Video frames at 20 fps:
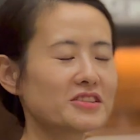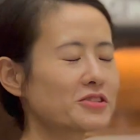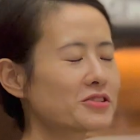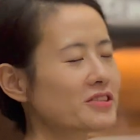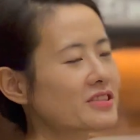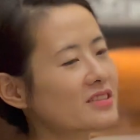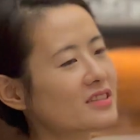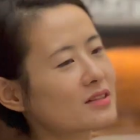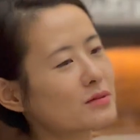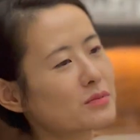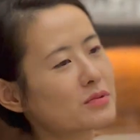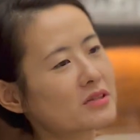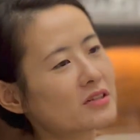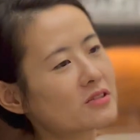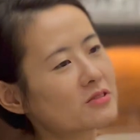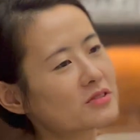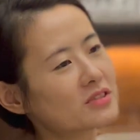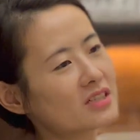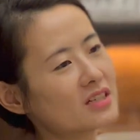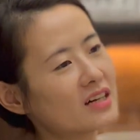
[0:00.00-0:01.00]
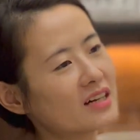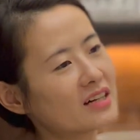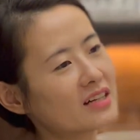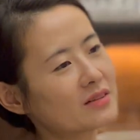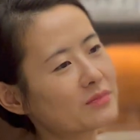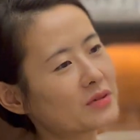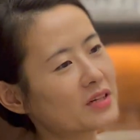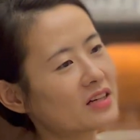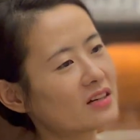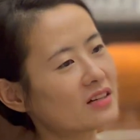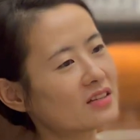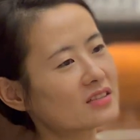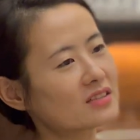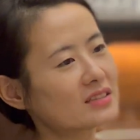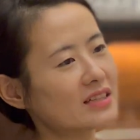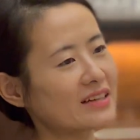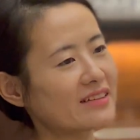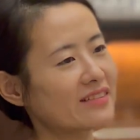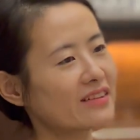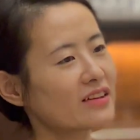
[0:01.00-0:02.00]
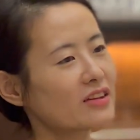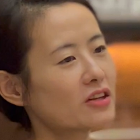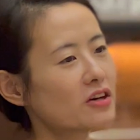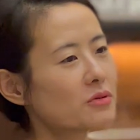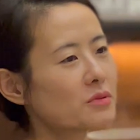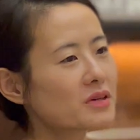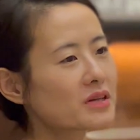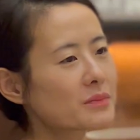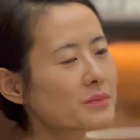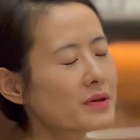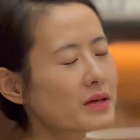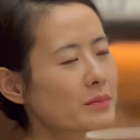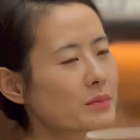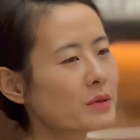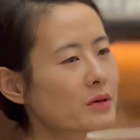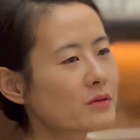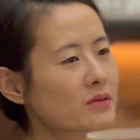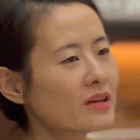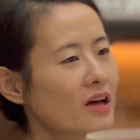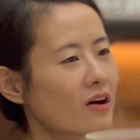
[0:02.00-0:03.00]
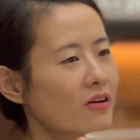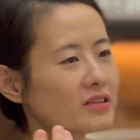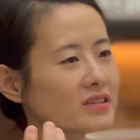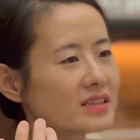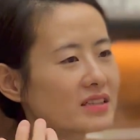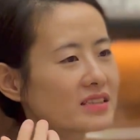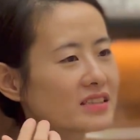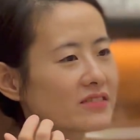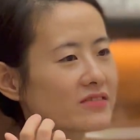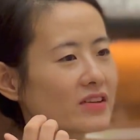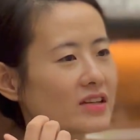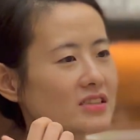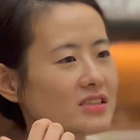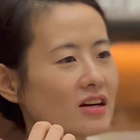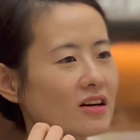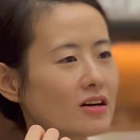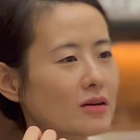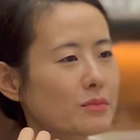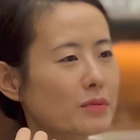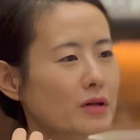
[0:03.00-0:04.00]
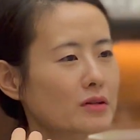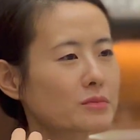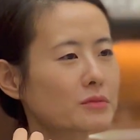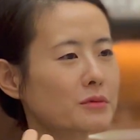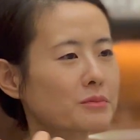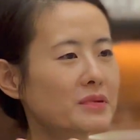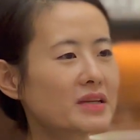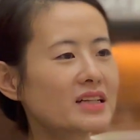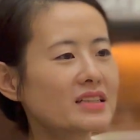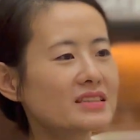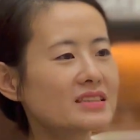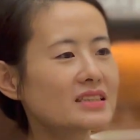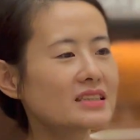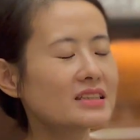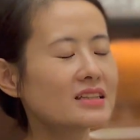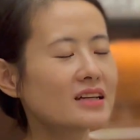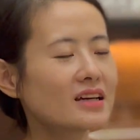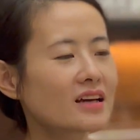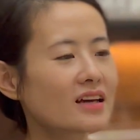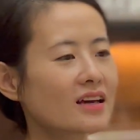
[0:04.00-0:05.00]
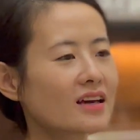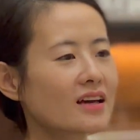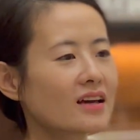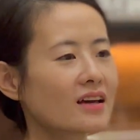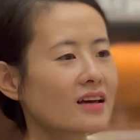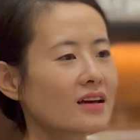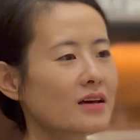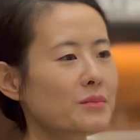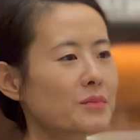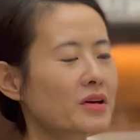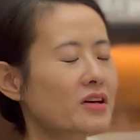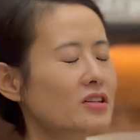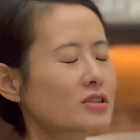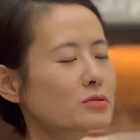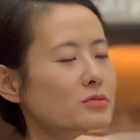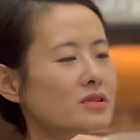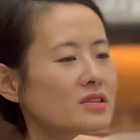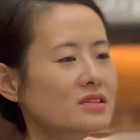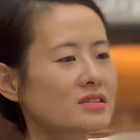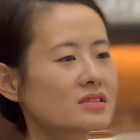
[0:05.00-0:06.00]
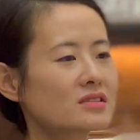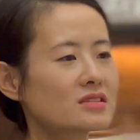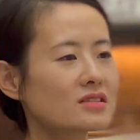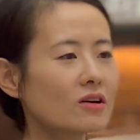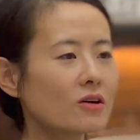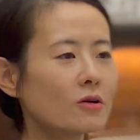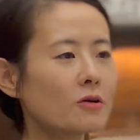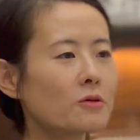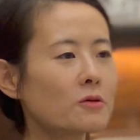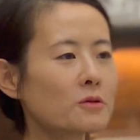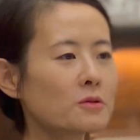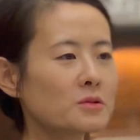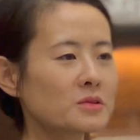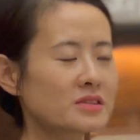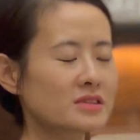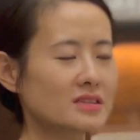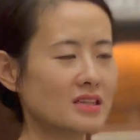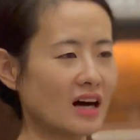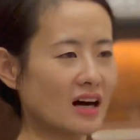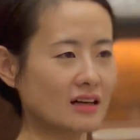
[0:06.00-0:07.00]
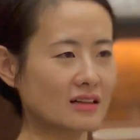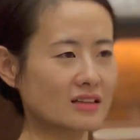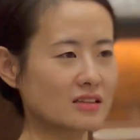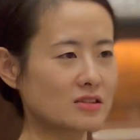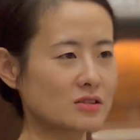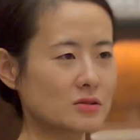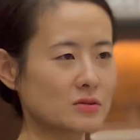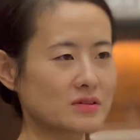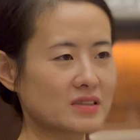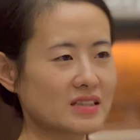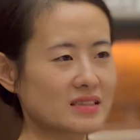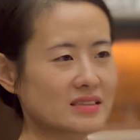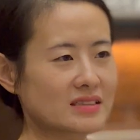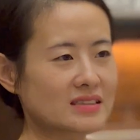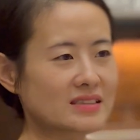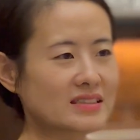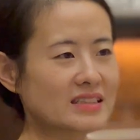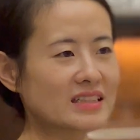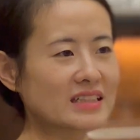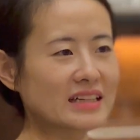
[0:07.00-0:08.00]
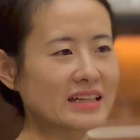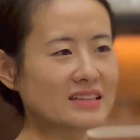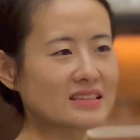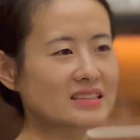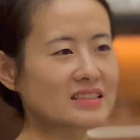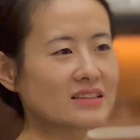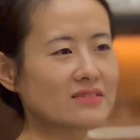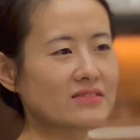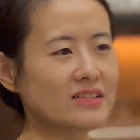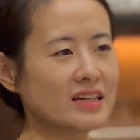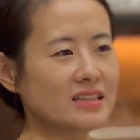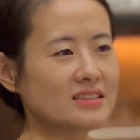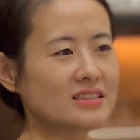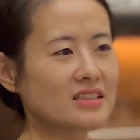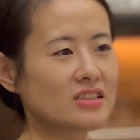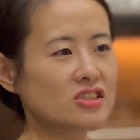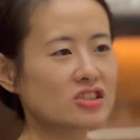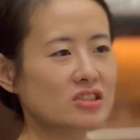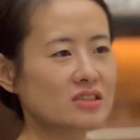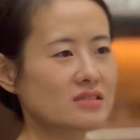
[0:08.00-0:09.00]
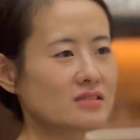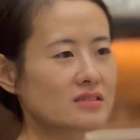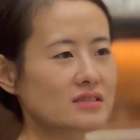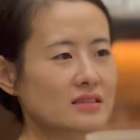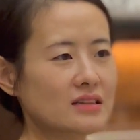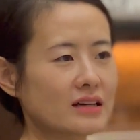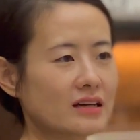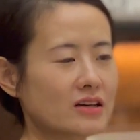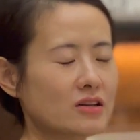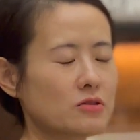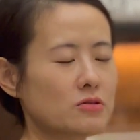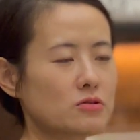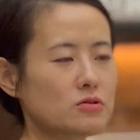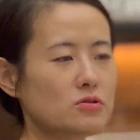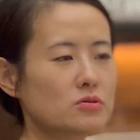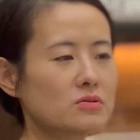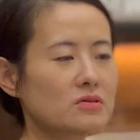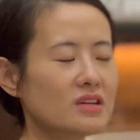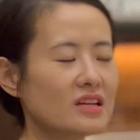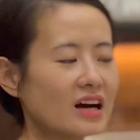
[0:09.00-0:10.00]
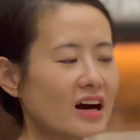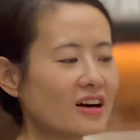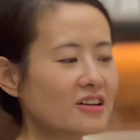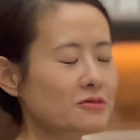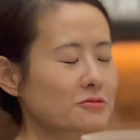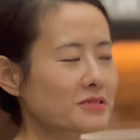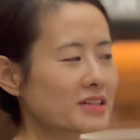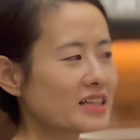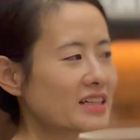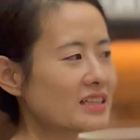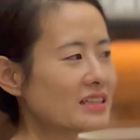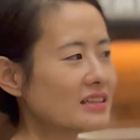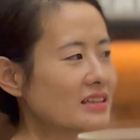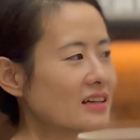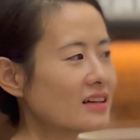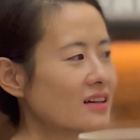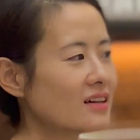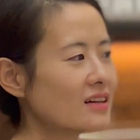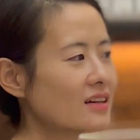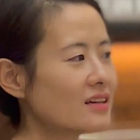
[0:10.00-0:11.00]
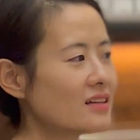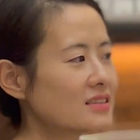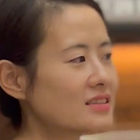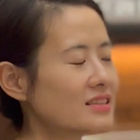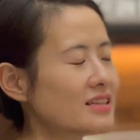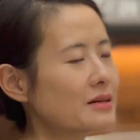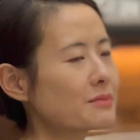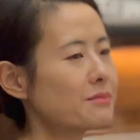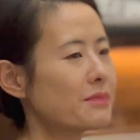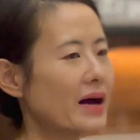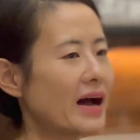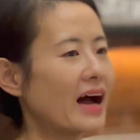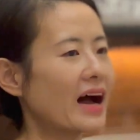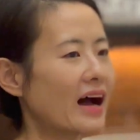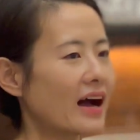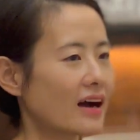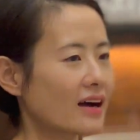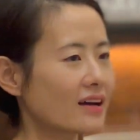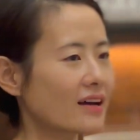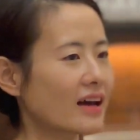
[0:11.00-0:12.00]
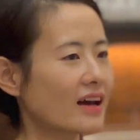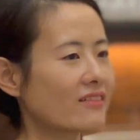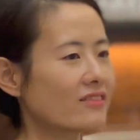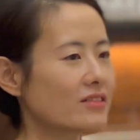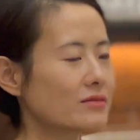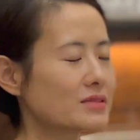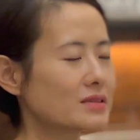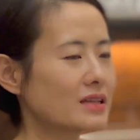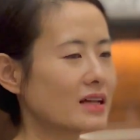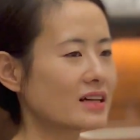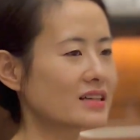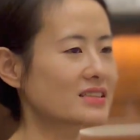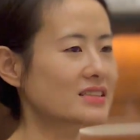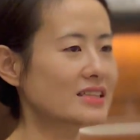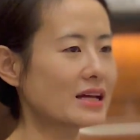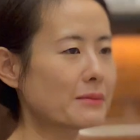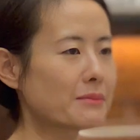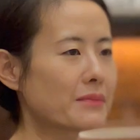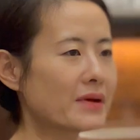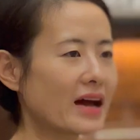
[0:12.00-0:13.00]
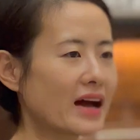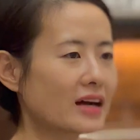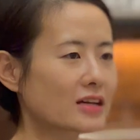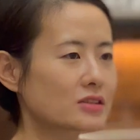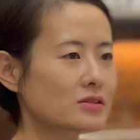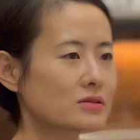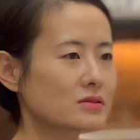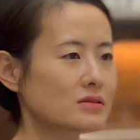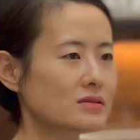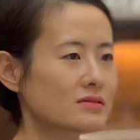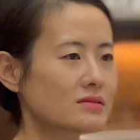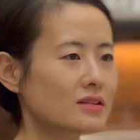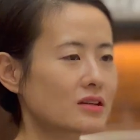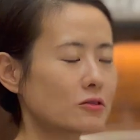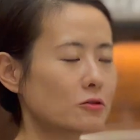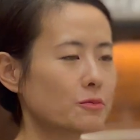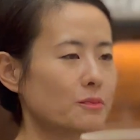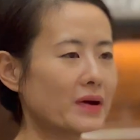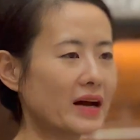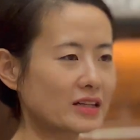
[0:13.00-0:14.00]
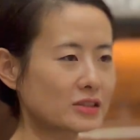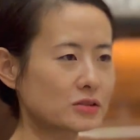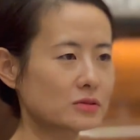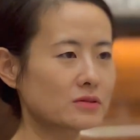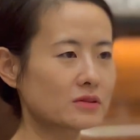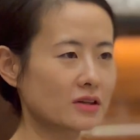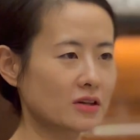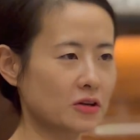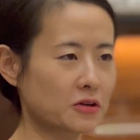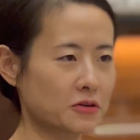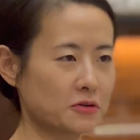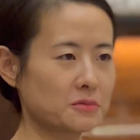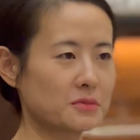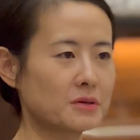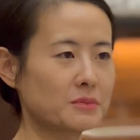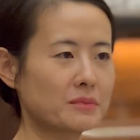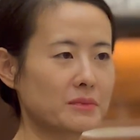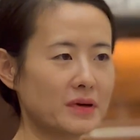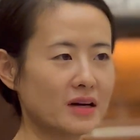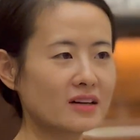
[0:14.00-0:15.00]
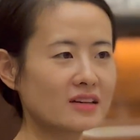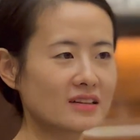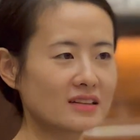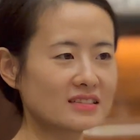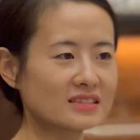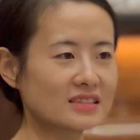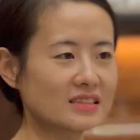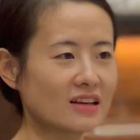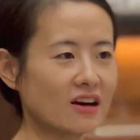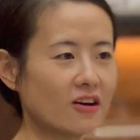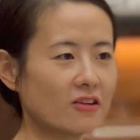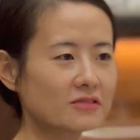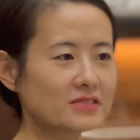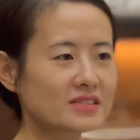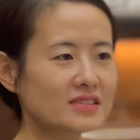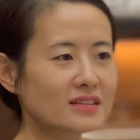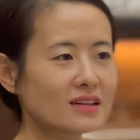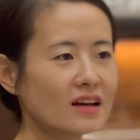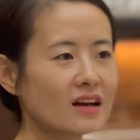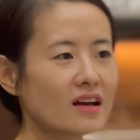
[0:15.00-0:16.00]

interesting approach, because I think normally people nowadays, if they talk about mobility, because we're so stuck into this city and civilizations, like you do not really think back, have a step back to go back to the human body itself.